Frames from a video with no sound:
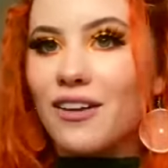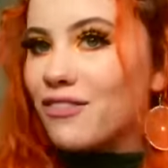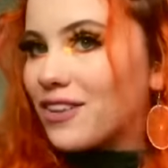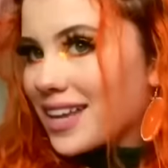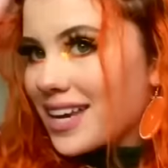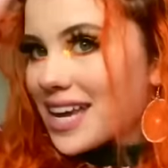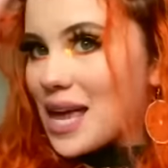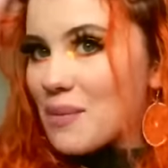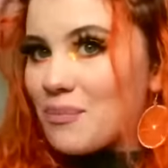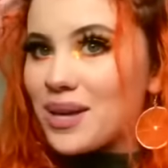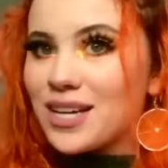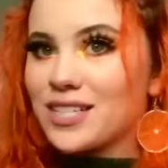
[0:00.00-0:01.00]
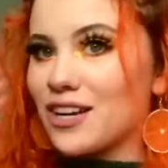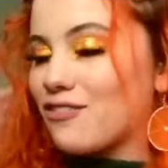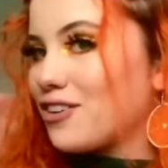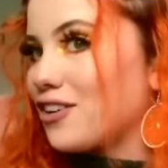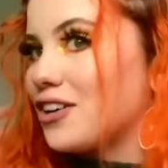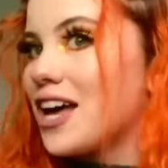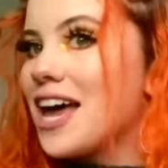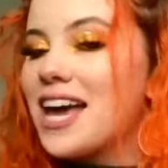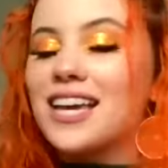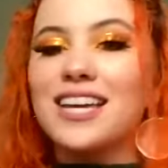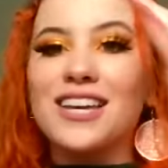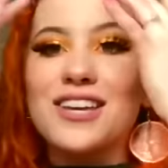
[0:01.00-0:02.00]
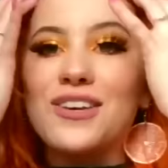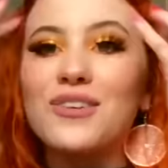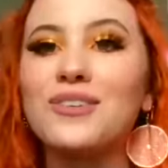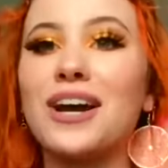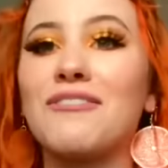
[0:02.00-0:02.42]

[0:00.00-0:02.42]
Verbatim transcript: I feel like hippie-ish. I feel cute.